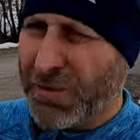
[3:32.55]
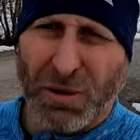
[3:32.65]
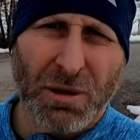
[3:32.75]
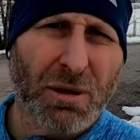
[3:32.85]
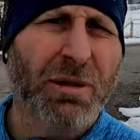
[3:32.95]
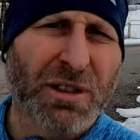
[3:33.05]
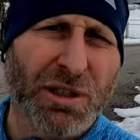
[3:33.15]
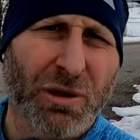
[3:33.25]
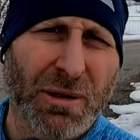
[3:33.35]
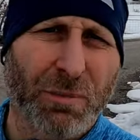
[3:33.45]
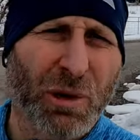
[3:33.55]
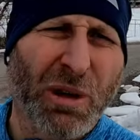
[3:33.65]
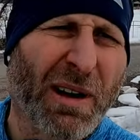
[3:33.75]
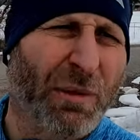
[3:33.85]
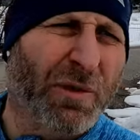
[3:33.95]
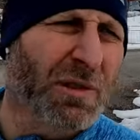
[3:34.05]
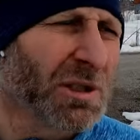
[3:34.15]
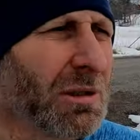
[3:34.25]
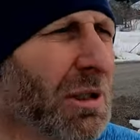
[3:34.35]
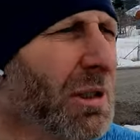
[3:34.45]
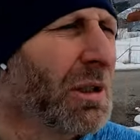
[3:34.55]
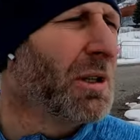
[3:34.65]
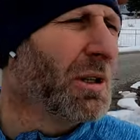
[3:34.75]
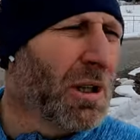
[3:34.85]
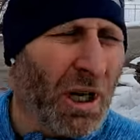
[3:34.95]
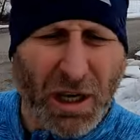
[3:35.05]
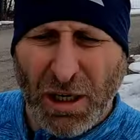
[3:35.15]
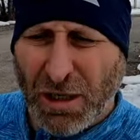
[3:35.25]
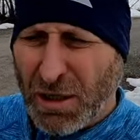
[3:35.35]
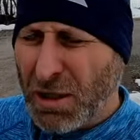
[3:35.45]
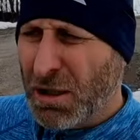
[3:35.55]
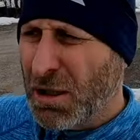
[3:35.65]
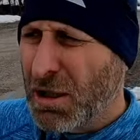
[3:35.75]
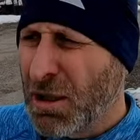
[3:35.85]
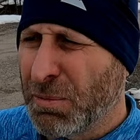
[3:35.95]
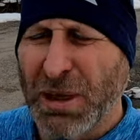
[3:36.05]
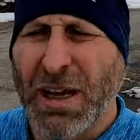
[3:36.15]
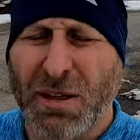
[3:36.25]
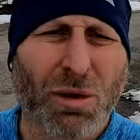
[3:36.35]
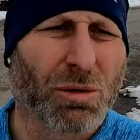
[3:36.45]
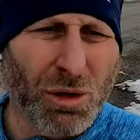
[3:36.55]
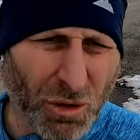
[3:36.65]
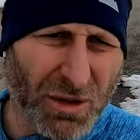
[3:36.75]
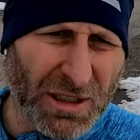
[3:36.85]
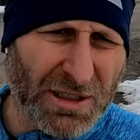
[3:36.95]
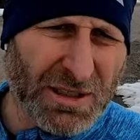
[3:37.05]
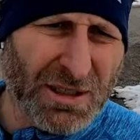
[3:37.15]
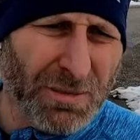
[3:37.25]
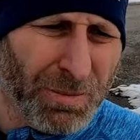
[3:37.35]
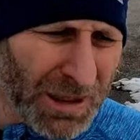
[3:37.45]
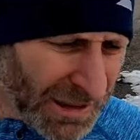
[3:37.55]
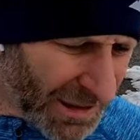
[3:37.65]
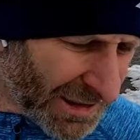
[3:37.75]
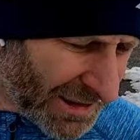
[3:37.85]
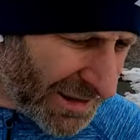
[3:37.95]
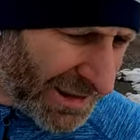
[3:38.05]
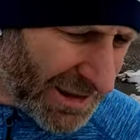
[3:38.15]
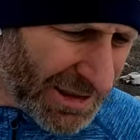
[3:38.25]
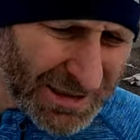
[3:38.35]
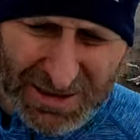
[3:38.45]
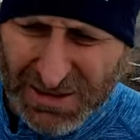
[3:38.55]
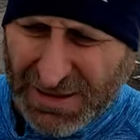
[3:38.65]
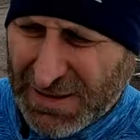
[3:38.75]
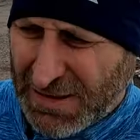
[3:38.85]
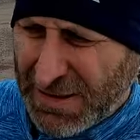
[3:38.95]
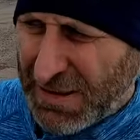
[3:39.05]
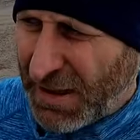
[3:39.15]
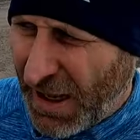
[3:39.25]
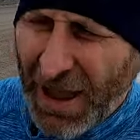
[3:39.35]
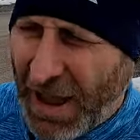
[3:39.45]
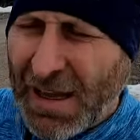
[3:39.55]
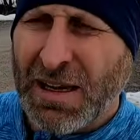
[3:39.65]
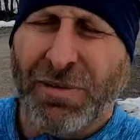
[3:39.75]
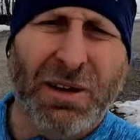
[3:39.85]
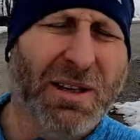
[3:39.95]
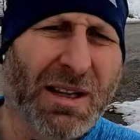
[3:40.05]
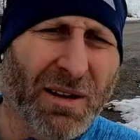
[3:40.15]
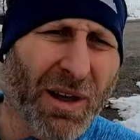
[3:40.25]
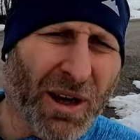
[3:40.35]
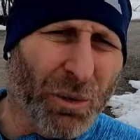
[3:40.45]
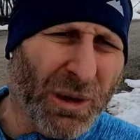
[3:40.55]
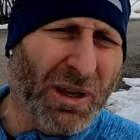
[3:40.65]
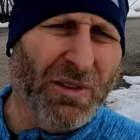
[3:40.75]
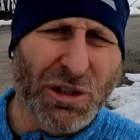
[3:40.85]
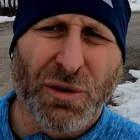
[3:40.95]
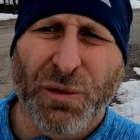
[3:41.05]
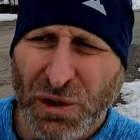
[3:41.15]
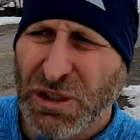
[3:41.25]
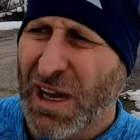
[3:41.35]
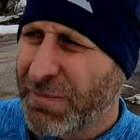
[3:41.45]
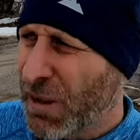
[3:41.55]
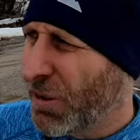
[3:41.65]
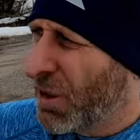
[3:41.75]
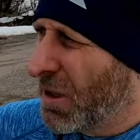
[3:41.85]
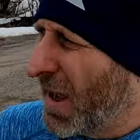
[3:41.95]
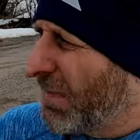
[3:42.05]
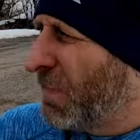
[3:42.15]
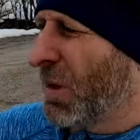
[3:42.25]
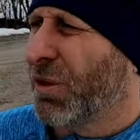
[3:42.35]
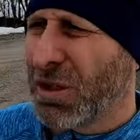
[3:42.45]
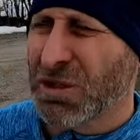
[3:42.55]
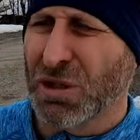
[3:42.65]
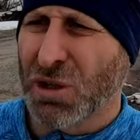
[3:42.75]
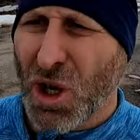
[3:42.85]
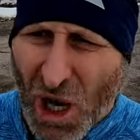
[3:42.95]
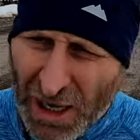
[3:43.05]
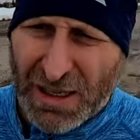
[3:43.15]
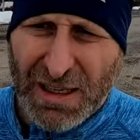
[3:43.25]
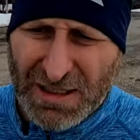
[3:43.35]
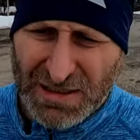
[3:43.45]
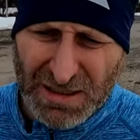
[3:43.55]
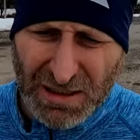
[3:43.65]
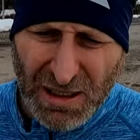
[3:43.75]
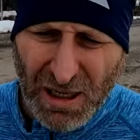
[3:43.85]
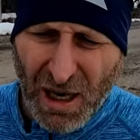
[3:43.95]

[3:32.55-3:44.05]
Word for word: the river. The stream. We don't have rivers here. But yeah, don't do this because... And definitely take a lighter week if it's your first half marathon. Half marathons are not easy.